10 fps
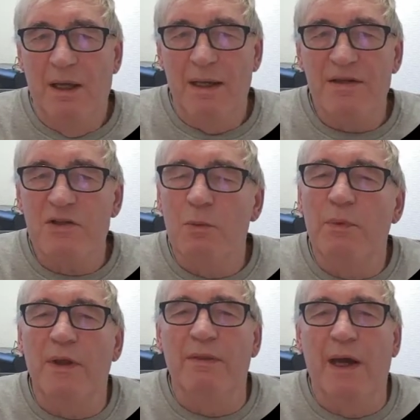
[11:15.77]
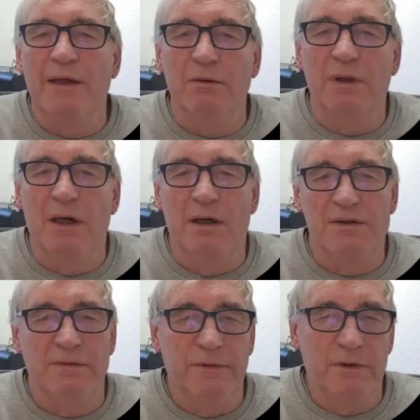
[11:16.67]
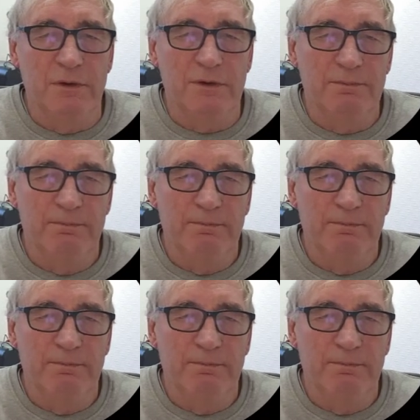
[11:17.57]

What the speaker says: is something that you can't afford,